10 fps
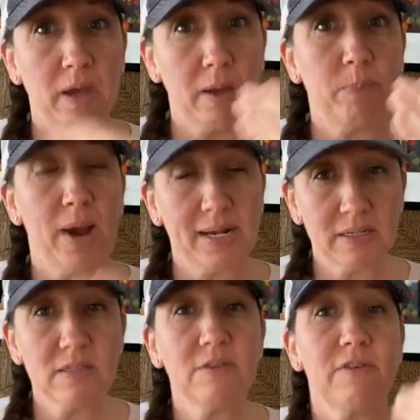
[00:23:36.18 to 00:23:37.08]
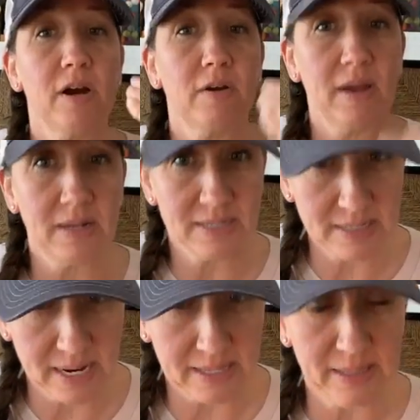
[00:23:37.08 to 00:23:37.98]
the practice of art
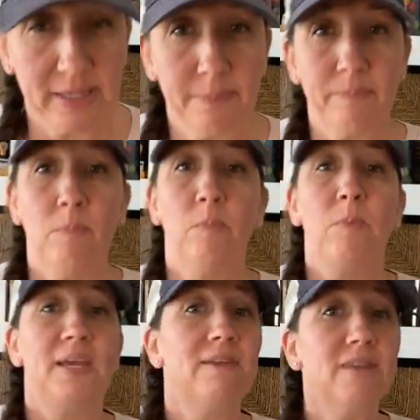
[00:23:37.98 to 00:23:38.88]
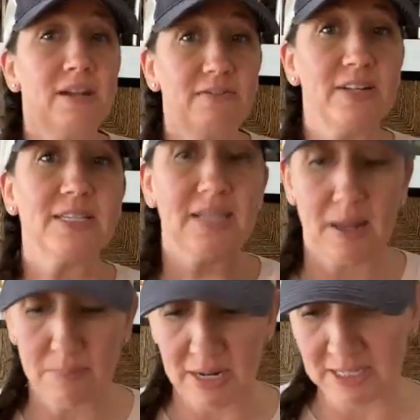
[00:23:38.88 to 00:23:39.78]
daily, even if it's
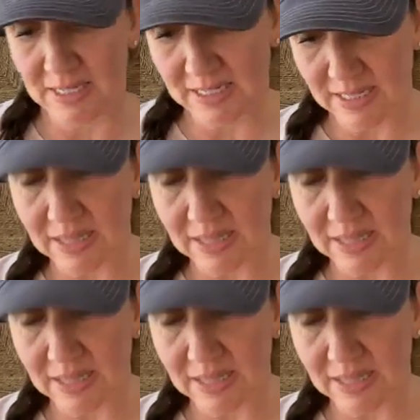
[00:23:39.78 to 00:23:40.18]
10 minutes,